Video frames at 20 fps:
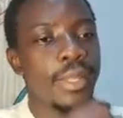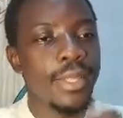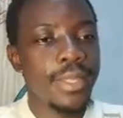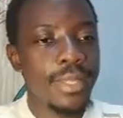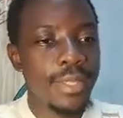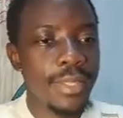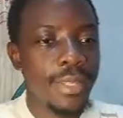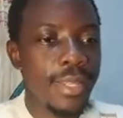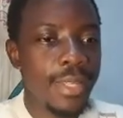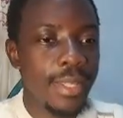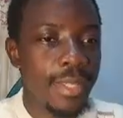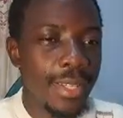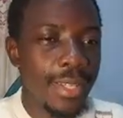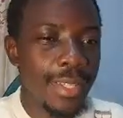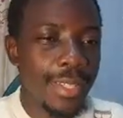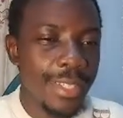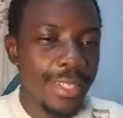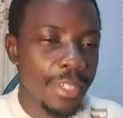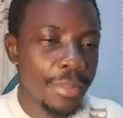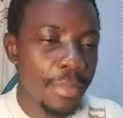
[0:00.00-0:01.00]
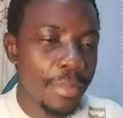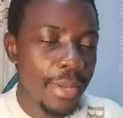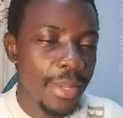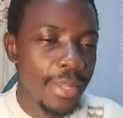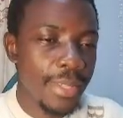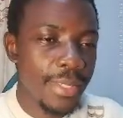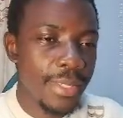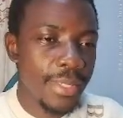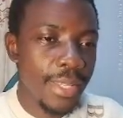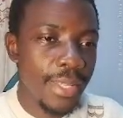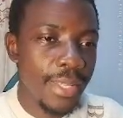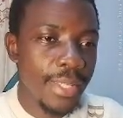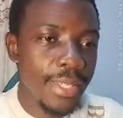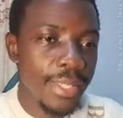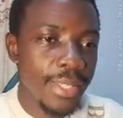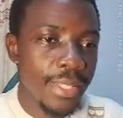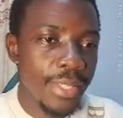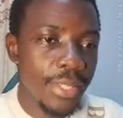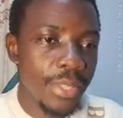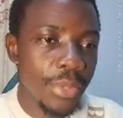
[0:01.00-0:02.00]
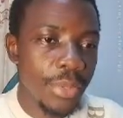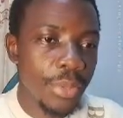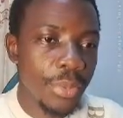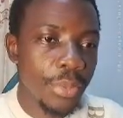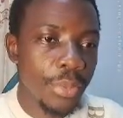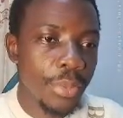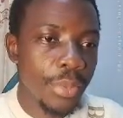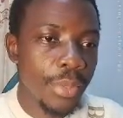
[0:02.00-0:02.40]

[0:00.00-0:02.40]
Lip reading: this doesn't make sense though.